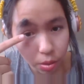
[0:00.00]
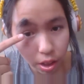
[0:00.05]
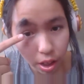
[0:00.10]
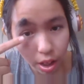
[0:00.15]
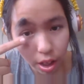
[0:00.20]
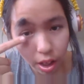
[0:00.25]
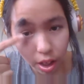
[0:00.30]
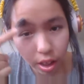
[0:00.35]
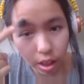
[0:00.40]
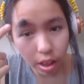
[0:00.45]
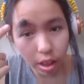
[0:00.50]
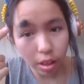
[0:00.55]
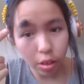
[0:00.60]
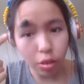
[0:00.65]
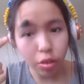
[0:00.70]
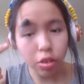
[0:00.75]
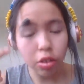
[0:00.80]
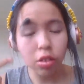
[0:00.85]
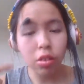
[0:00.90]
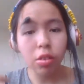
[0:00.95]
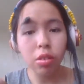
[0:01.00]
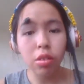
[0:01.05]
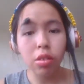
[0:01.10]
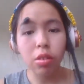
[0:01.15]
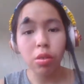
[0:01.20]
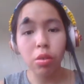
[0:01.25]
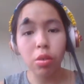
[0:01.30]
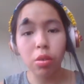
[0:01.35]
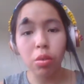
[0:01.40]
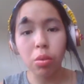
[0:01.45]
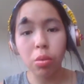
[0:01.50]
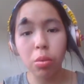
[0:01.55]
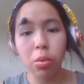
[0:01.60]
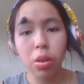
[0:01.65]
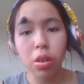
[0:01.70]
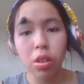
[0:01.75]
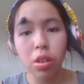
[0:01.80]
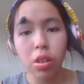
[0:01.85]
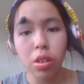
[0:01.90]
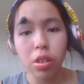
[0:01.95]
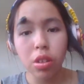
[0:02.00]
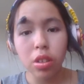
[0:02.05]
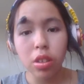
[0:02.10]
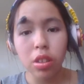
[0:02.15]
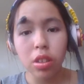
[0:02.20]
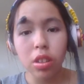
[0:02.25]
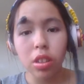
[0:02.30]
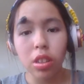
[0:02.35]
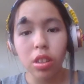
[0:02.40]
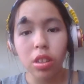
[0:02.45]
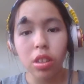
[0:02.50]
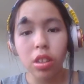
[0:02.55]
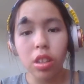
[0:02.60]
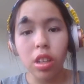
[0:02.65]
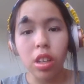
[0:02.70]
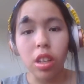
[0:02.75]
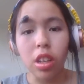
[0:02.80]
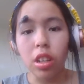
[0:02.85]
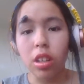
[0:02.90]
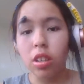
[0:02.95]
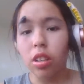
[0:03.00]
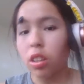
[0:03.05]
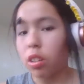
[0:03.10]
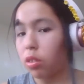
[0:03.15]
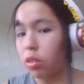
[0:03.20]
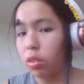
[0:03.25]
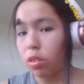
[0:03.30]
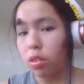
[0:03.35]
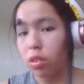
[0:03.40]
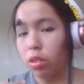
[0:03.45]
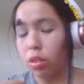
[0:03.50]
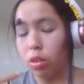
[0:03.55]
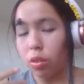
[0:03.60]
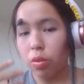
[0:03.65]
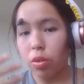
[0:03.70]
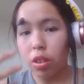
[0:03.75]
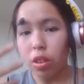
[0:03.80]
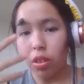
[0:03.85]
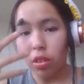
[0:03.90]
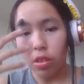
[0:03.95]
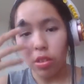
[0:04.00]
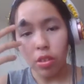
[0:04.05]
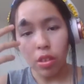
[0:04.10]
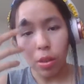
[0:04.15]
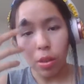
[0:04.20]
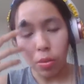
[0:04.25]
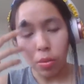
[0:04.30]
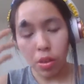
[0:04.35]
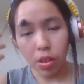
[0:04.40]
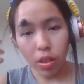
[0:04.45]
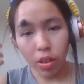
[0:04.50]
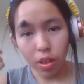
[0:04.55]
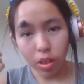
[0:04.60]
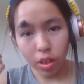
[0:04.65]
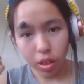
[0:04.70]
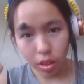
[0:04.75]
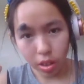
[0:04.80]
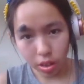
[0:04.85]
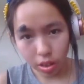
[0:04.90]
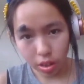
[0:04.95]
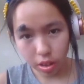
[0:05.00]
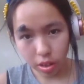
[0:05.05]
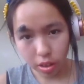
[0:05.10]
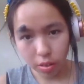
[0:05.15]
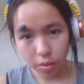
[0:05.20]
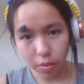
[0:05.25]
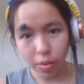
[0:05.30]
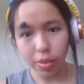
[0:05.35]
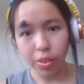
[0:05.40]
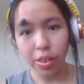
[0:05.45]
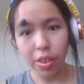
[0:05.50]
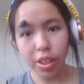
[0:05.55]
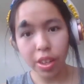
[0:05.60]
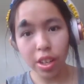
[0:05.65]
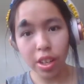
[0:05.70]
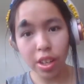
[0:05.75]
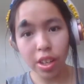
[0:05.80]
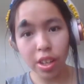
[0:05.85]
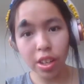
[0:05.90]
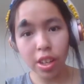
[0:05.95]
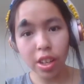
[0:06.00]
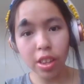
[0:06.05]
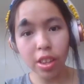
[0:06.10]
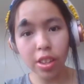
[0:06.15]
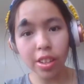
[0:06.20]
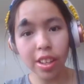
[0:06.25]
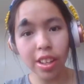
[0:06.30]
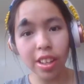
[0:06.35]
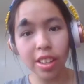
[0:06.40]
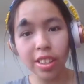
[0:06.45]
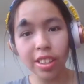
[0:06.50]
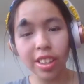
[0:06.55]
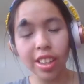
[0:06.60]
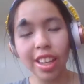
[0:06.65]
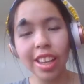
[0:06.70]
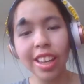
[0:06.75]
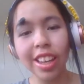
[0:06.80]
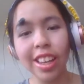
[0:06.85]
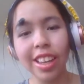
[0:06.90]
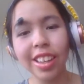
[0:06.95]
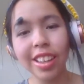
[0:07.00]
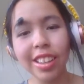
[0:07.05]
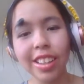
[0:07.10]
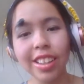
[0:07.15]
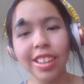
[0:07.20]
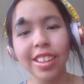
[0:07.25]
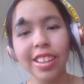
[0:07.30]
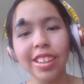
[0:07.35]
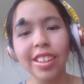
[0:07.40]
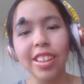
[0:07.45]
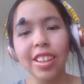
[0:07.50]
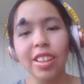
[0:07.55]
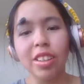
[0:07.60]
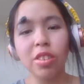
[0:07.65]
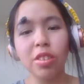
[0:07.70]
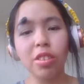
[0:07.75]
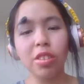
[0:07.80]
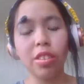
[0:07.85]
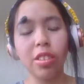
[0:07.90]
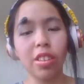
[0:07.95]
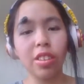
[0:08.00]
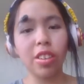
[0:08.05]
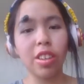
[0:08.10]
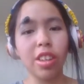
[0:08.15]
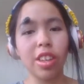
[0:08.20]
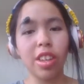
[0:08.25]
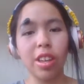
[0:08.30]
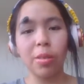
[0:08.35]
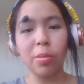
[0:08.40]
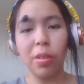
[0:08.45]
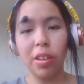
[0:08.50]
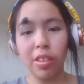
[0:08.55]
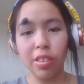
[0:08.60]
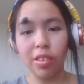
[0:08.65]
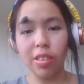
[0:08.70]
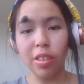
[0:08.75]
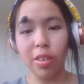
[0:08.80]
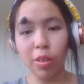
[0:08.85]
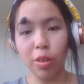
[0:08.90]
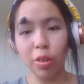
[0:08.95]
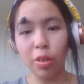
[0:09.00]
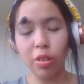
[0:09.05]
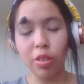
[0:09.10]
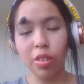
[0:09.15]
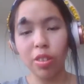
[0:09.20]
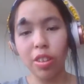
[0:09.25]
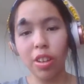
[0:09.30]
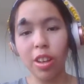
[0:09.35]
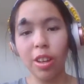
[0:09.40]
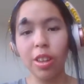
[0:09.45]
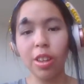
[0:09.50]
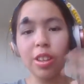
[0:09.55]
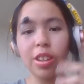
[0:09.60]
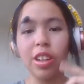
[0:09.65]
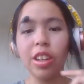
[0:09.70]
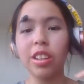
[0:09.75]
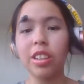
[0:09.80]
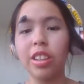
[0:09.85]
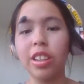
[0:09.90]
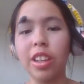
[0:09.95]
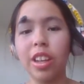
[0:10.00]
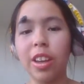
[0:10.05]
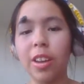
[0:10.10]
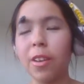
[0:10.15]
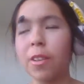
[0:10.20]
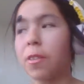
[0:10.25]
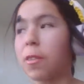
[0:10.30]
eyelashes too. And I don't know if you can see, but and I look ugly. Just looking at myself, I look ugly.